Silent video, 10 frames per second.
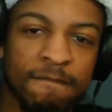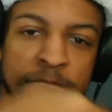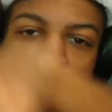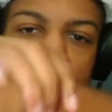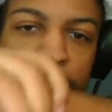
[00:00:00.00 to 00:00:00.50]

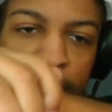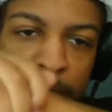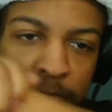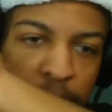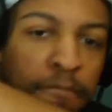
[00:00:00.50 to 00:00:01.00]

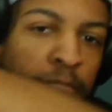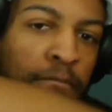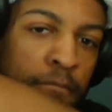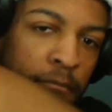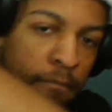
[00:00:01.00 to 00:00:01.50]

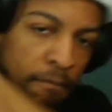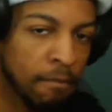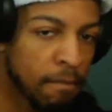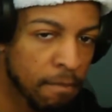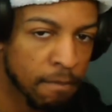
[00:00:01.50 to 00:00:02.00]

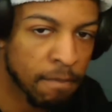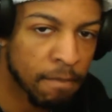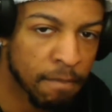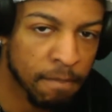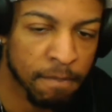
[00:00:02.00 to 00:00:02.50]

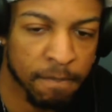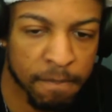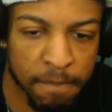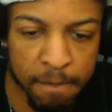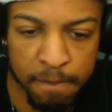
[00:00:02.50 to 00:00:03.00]

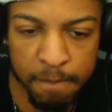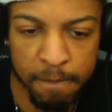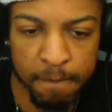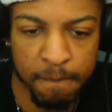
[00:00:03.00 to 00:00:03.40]
(silence)